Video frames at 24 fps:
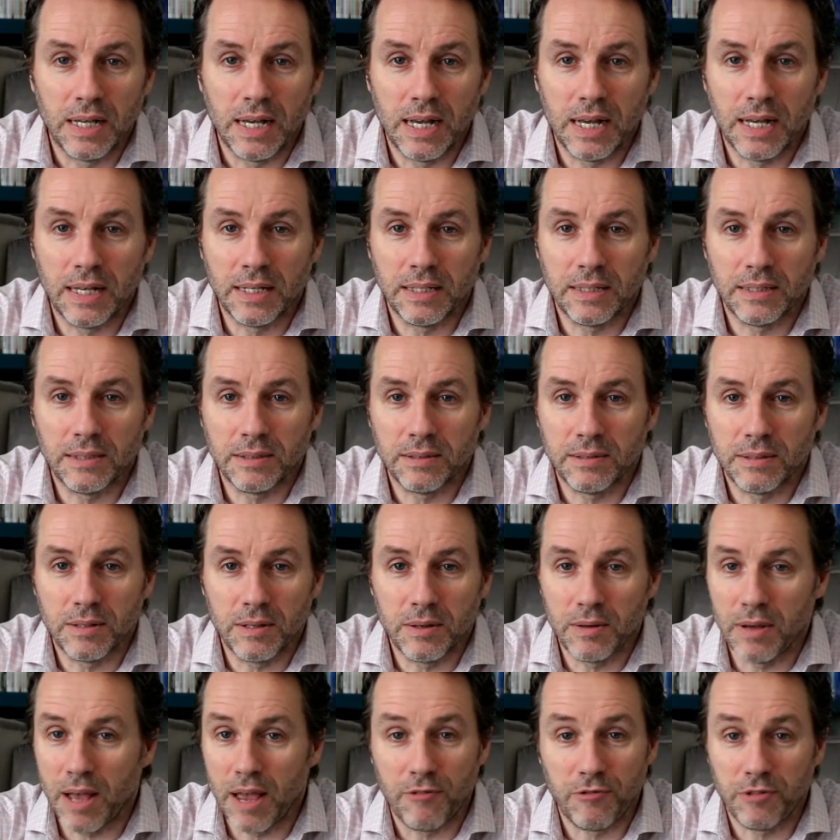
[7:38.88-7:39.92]
and
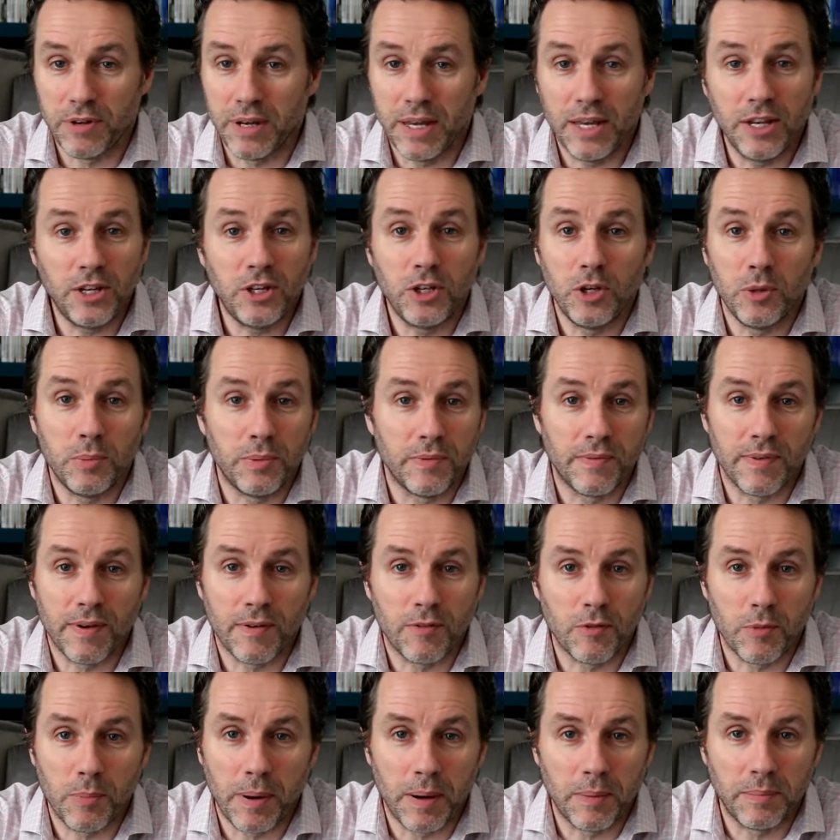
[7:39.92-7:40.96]
every issue we've
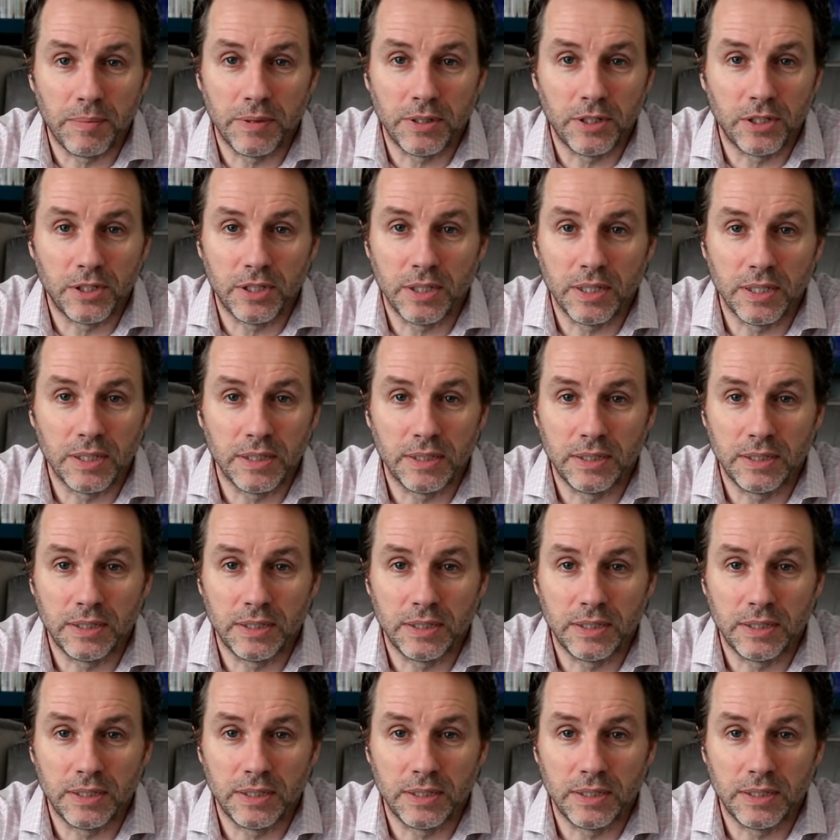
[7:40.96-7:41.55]
ever published,